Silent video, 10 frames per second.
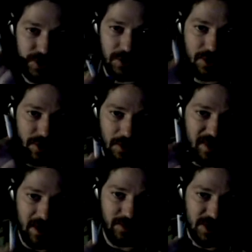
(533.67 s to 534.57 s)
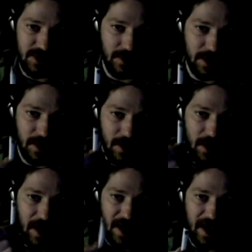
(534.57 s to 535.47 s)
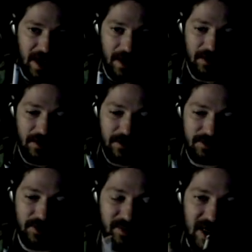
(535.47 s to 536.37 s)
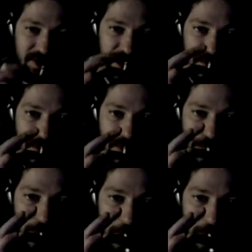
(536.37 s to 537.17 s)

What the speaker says: You should not be able to suck air through the battery,